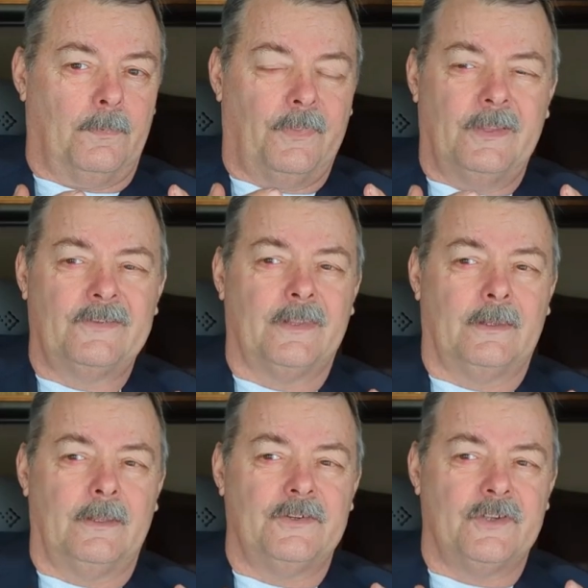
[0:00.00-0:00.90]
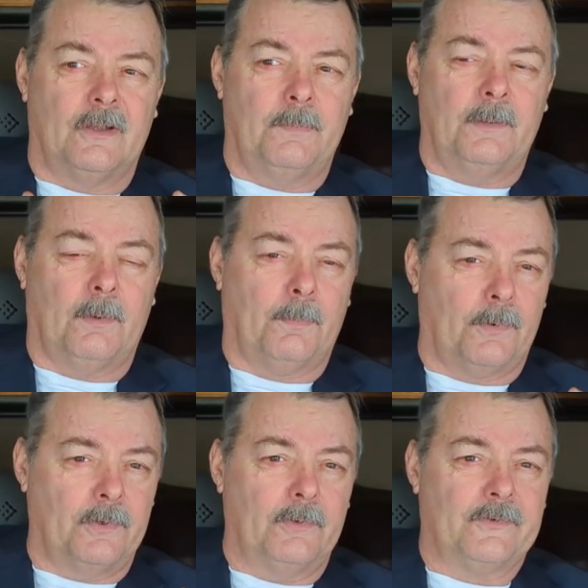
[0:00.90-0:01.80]
things that these young people
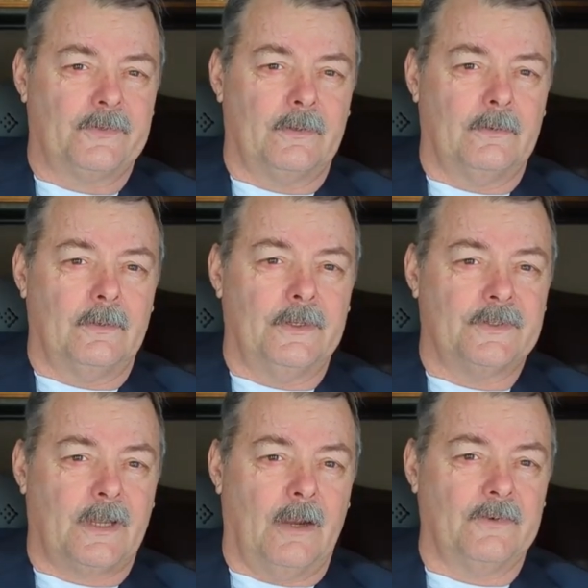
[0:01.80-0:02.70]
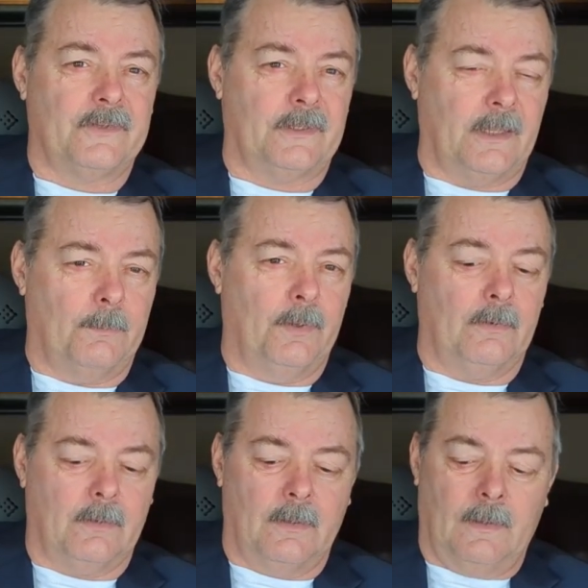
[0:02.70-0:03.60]
produced these cars that they
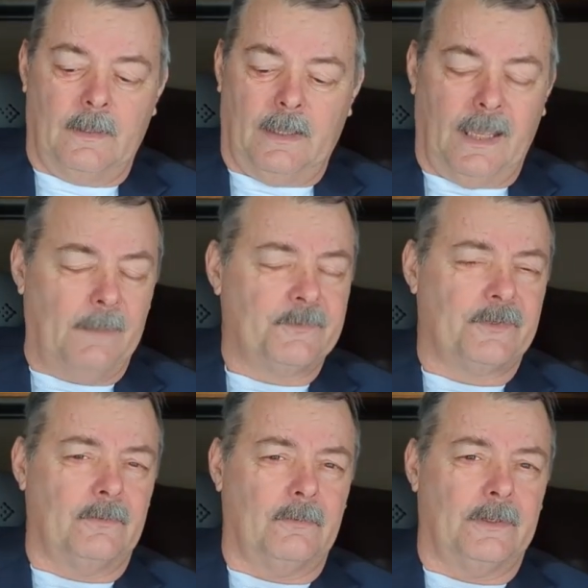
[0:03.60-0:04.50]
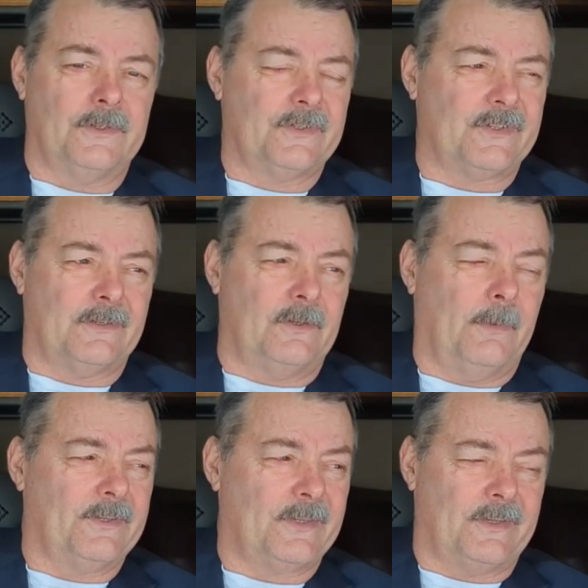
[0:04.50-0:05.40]
built absolutely just you
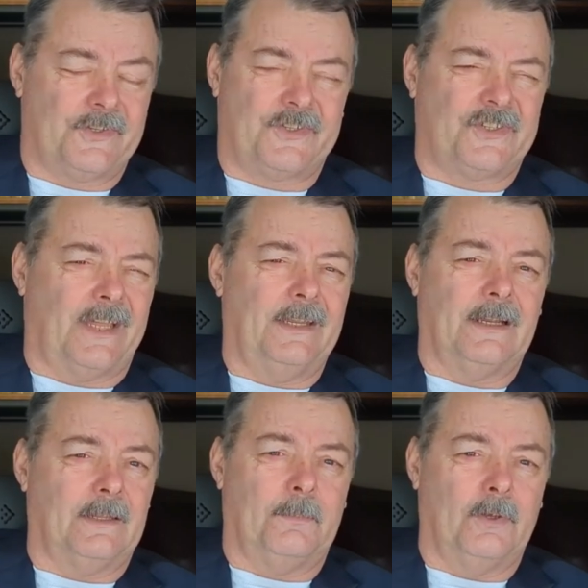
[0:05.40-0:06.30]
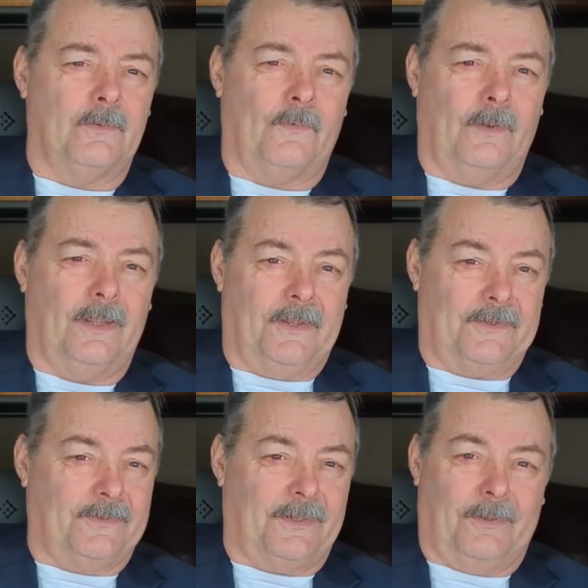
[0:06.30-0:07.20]
might say stunningly beautiful the,
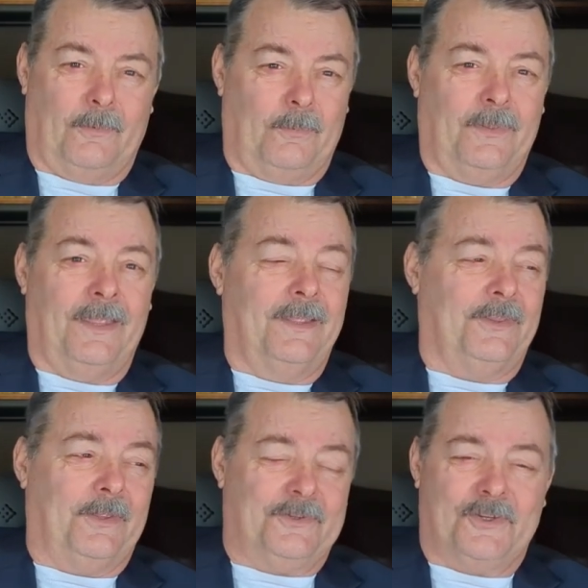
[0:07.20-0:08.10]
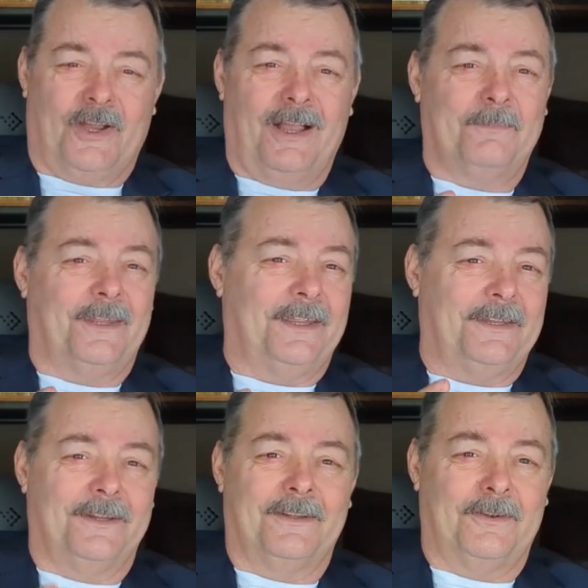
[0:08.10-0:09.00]
the, job that they
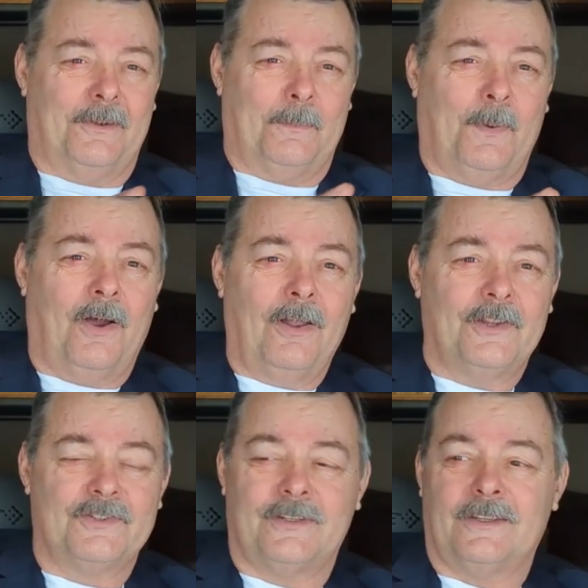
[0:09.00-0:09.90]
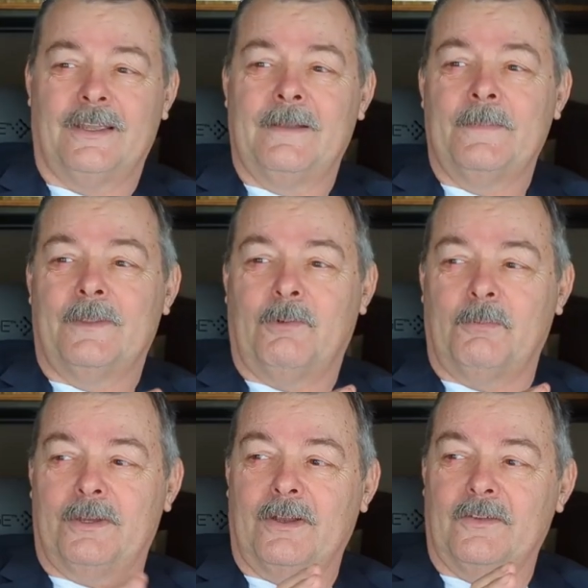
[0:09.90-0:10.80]
did and the polish and the
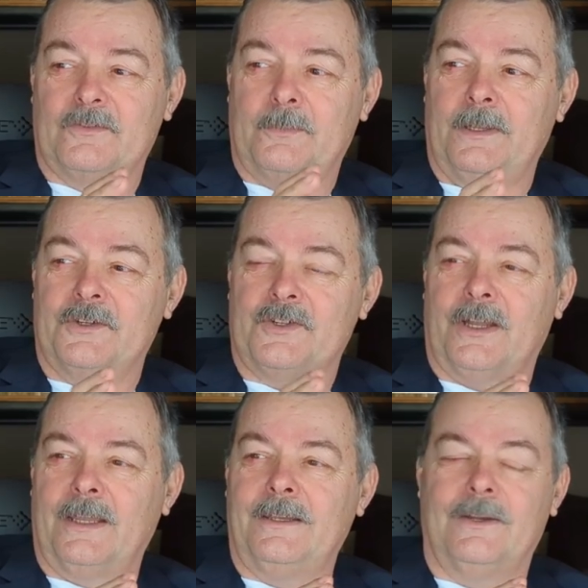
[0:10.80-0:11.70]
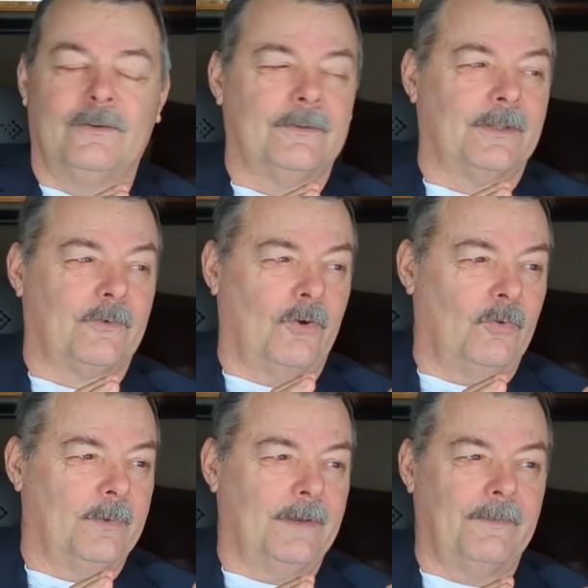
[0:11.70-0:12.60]
what we'd call spit and shine you know and the
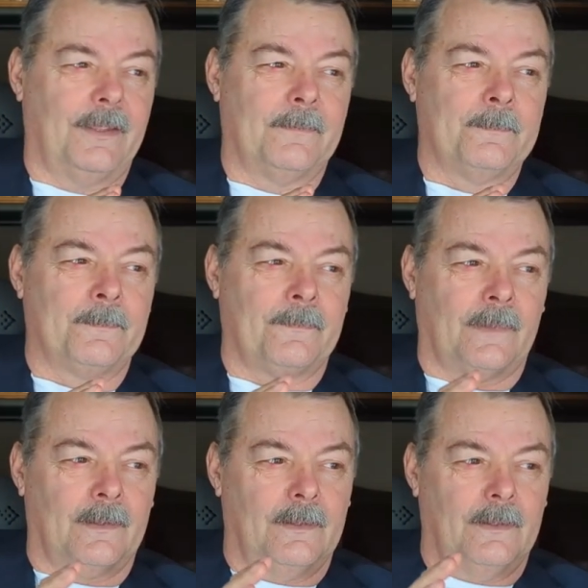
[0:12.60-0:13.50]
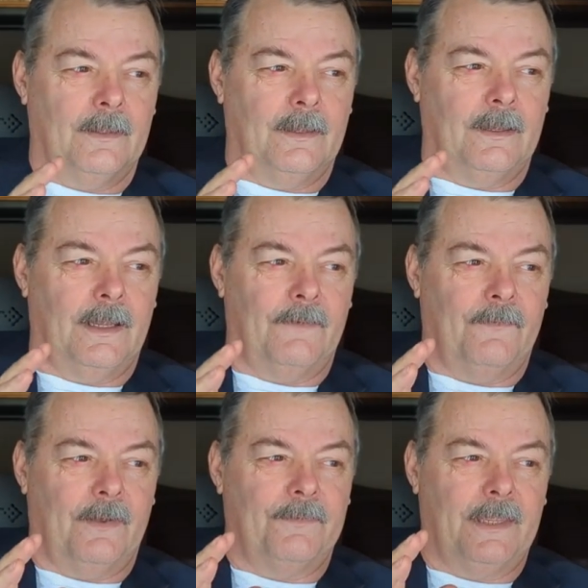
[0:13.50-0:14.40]
chrome and everything uh, of,
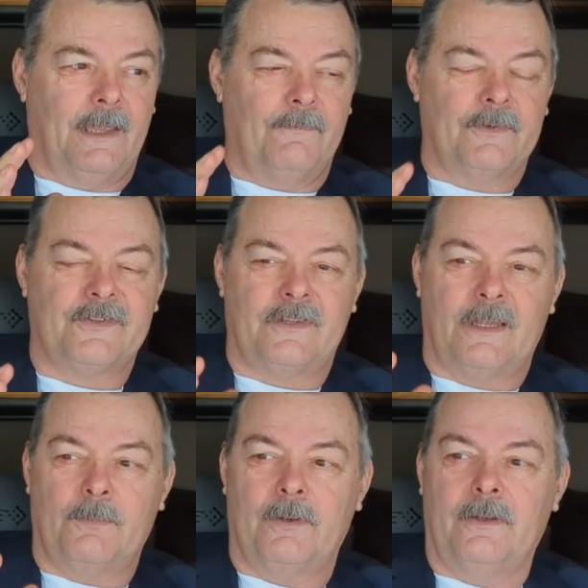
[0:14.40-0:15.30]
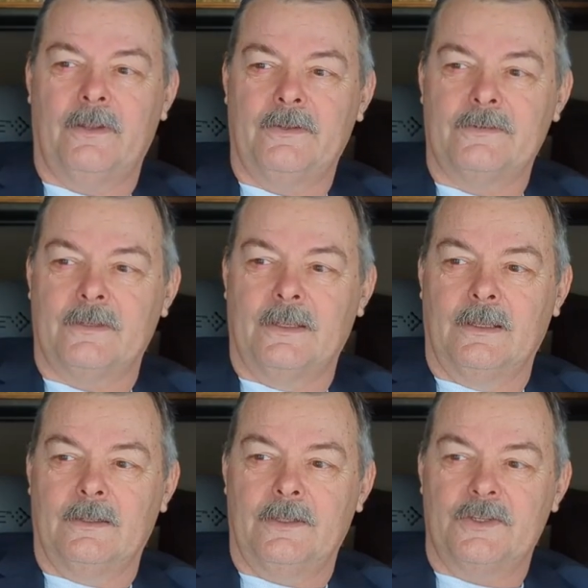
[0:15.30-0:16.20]
of the efforts that they put into these
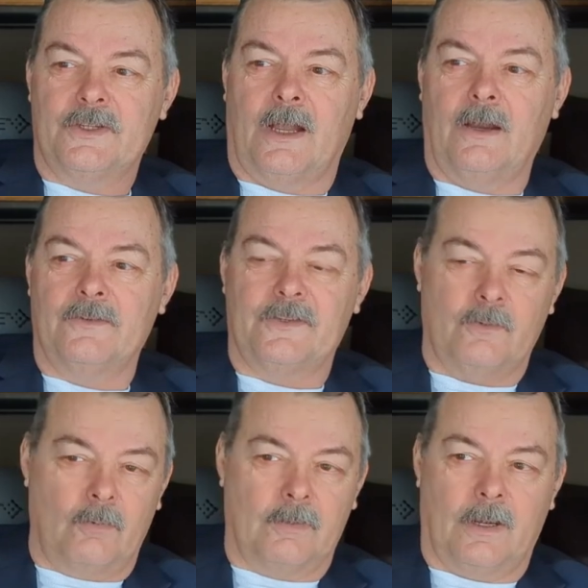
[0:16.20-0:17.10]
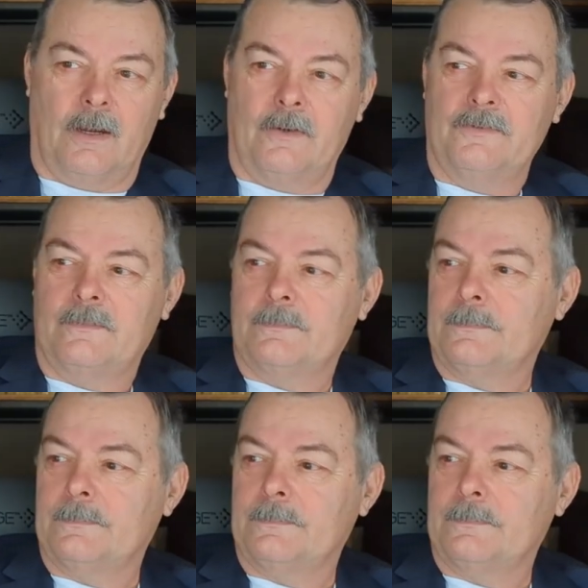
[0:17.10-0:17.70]
these cars these old cars